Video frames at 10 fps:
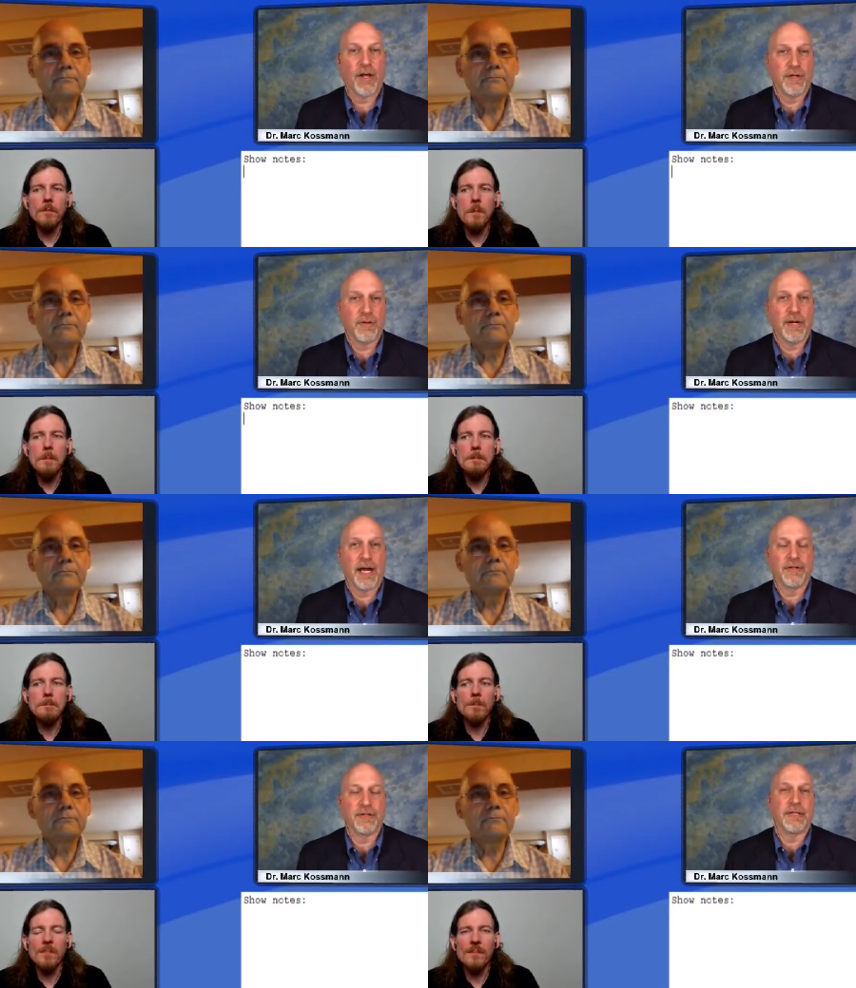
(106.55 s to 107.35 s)
Speaker 1: While you and
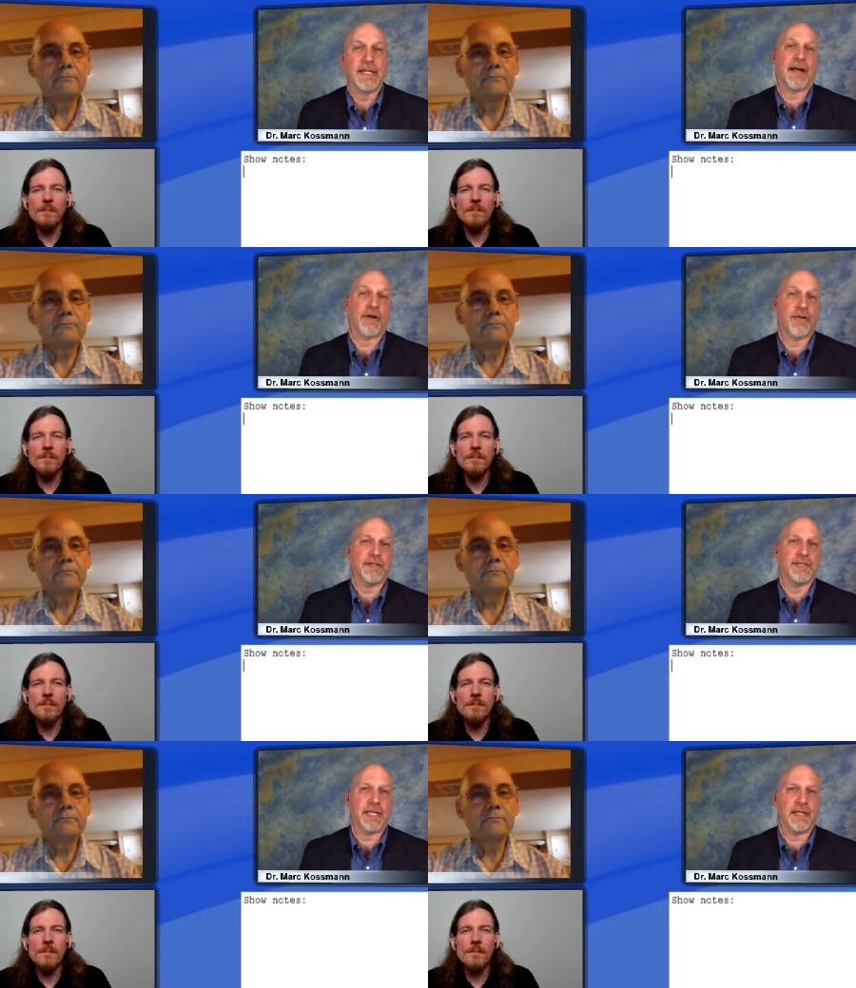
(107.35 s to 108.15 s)
I are doing that,
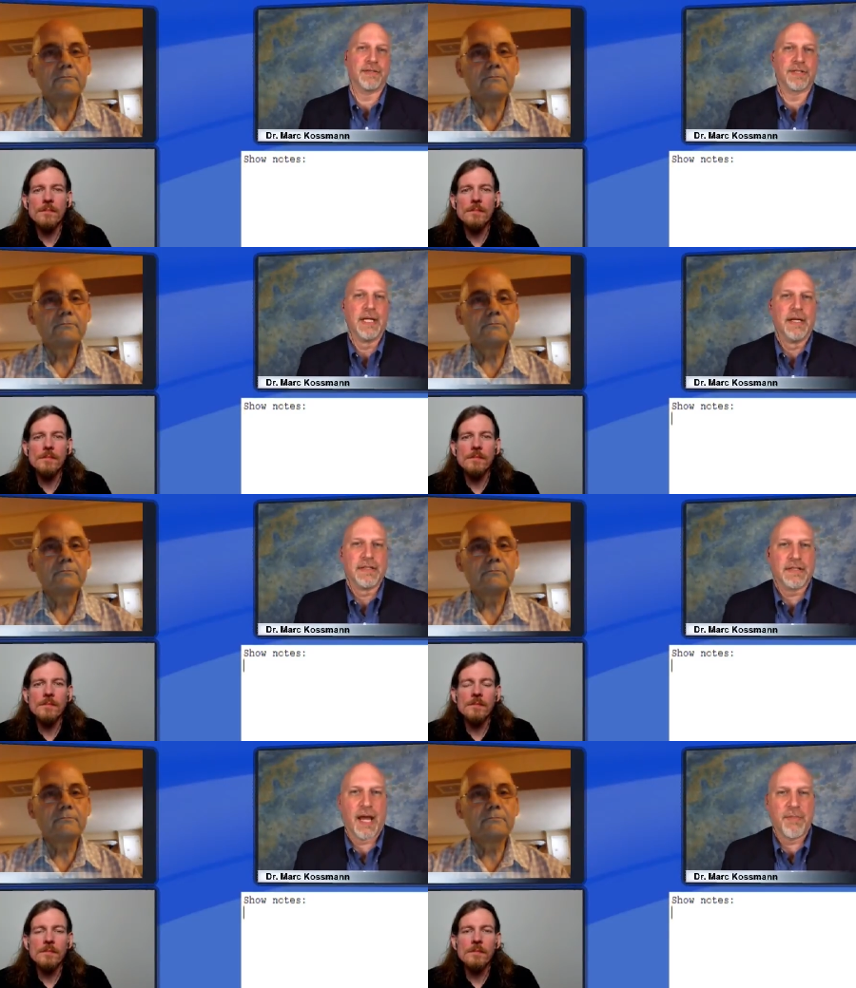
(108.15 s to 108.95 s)
Chris is
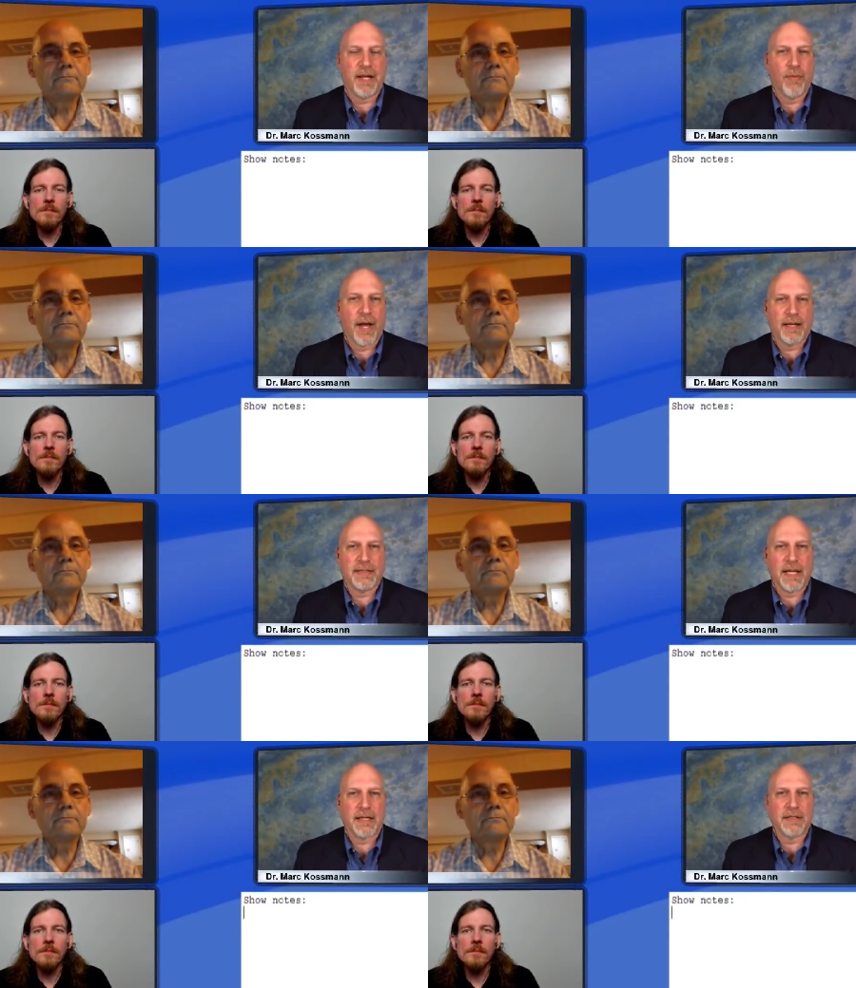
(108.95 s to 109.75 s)
typing away
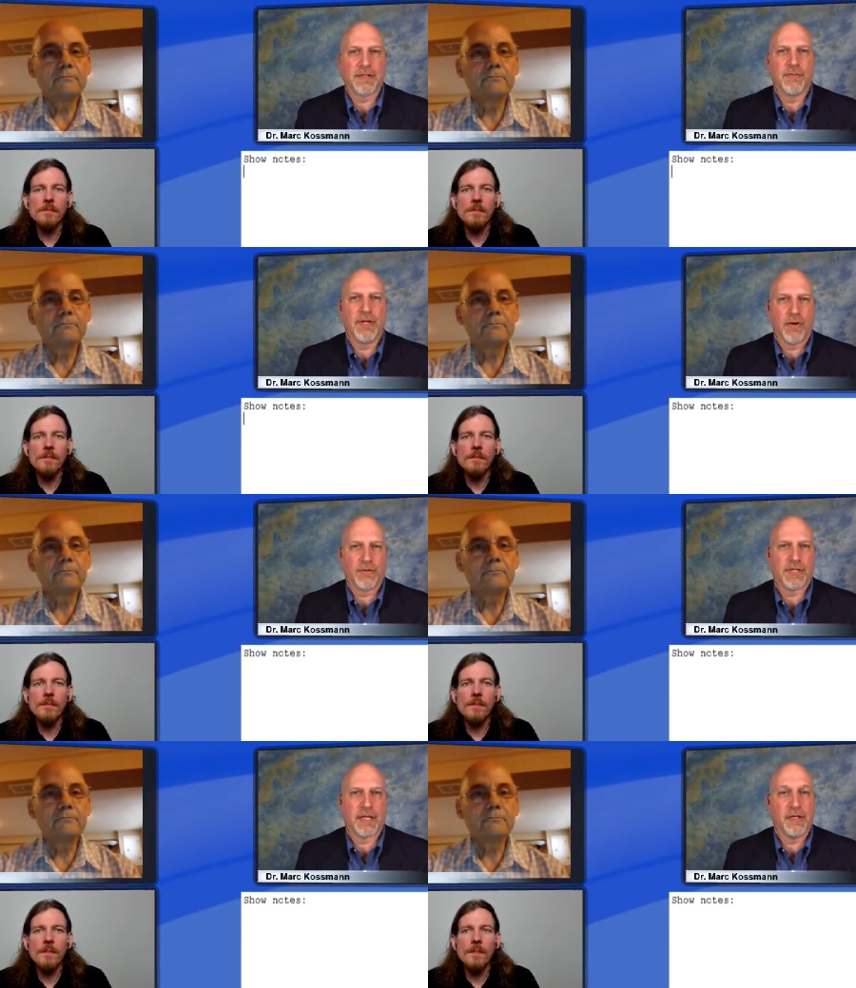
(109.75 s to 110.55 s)
and taking some
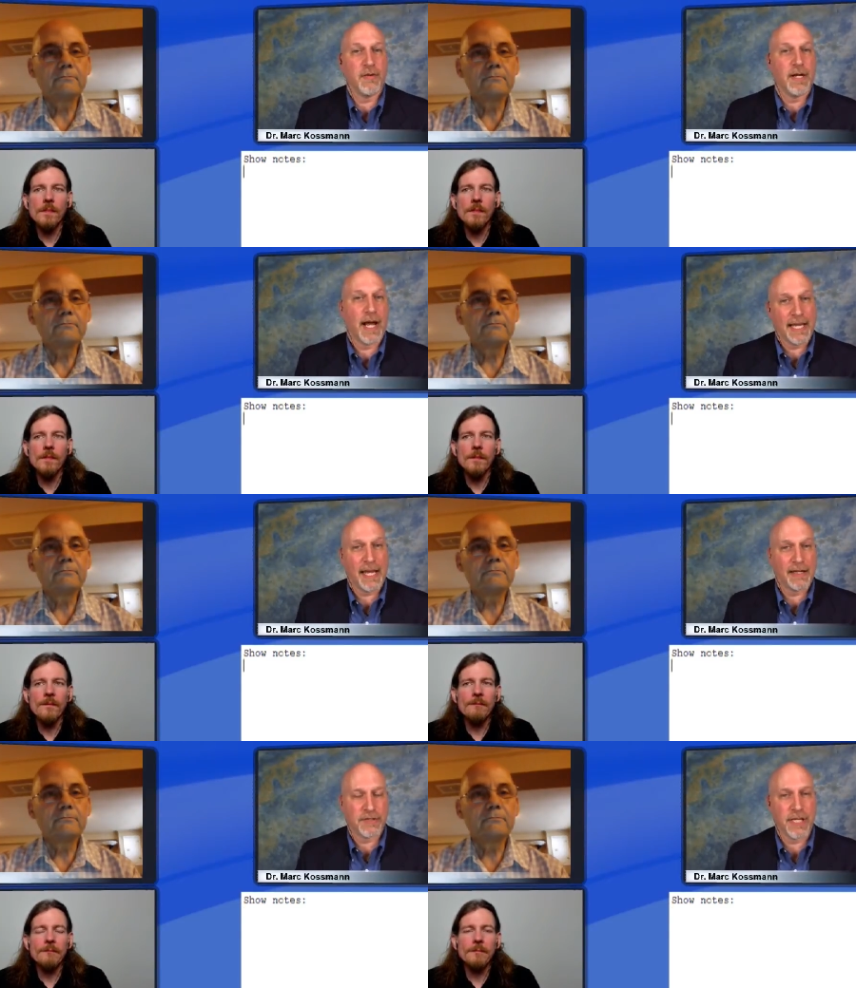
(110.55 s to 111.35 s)
notes that you and I
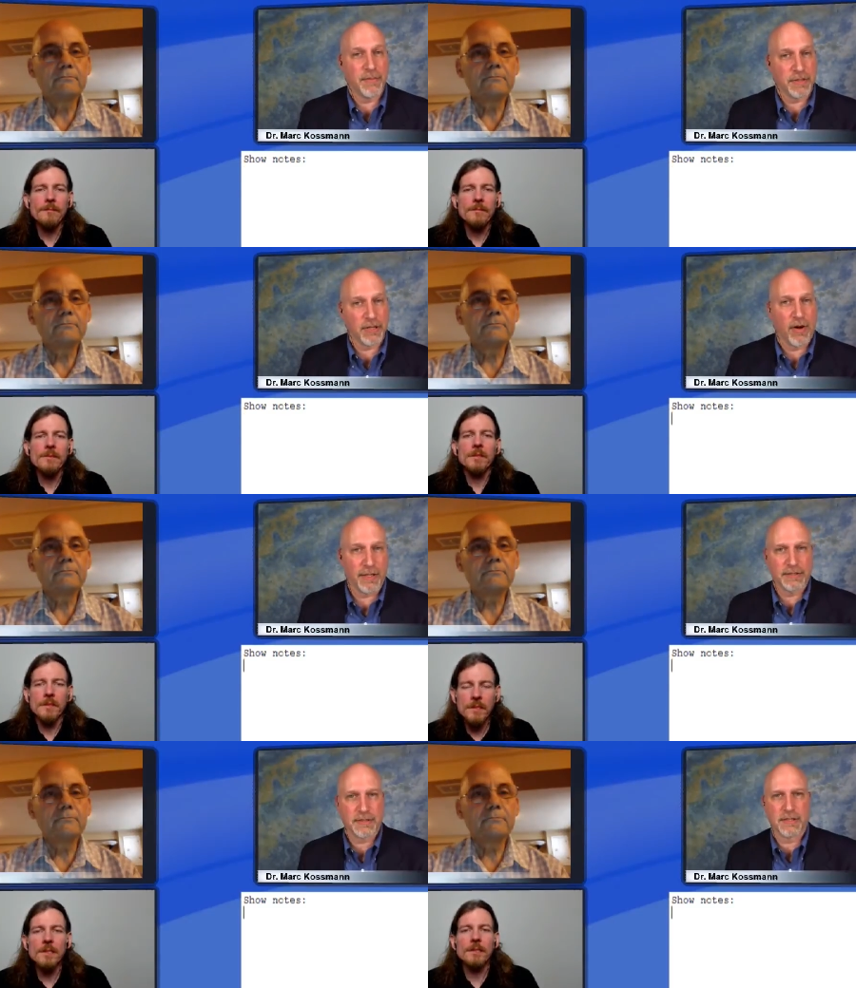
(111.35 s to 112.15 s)
can't see, but the
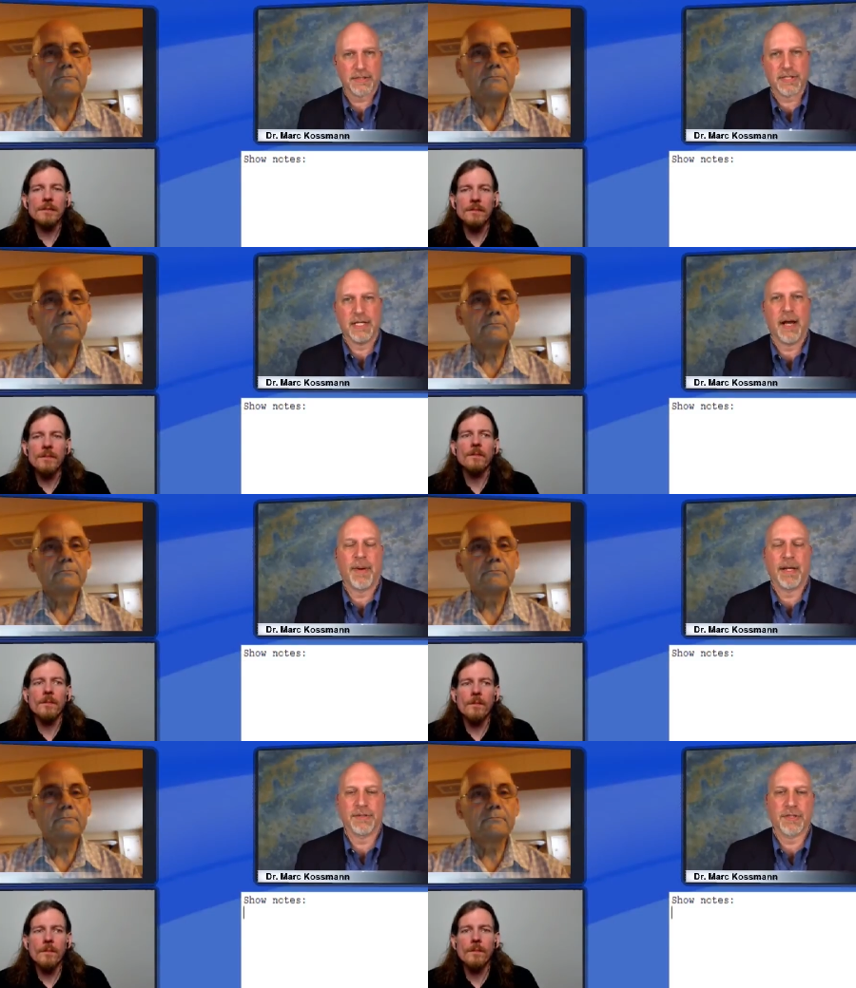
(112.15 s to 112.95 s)
audience can see
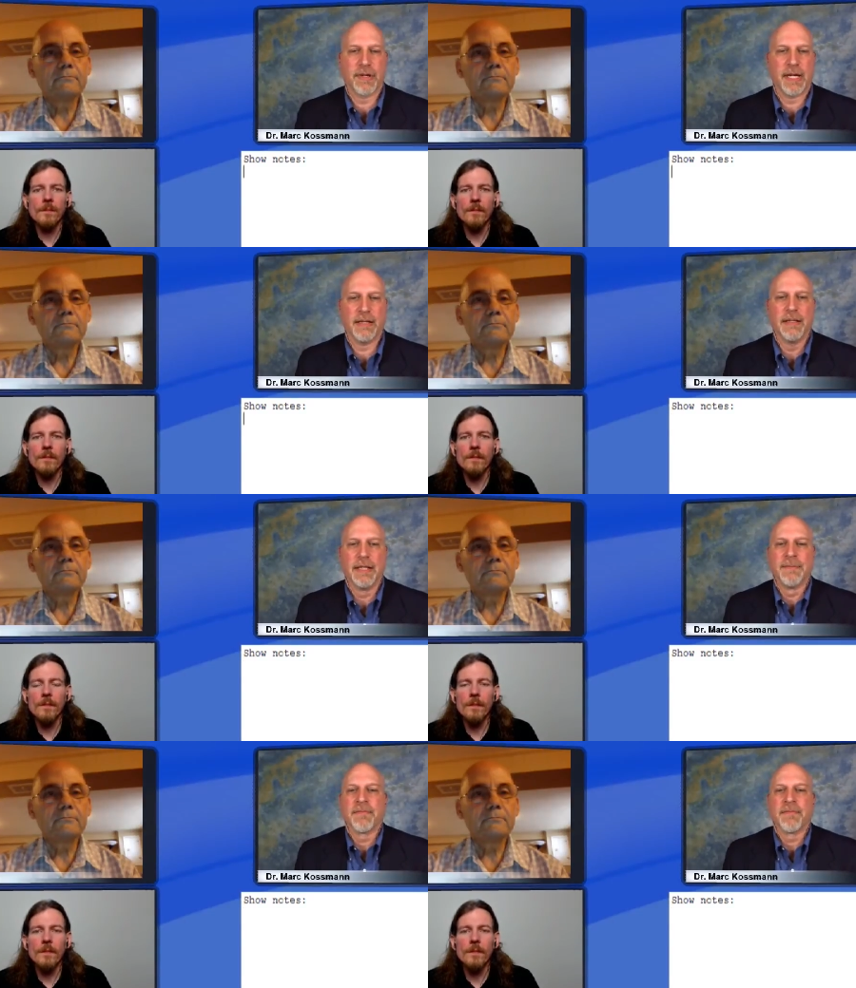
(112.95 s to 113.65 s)
up on screen.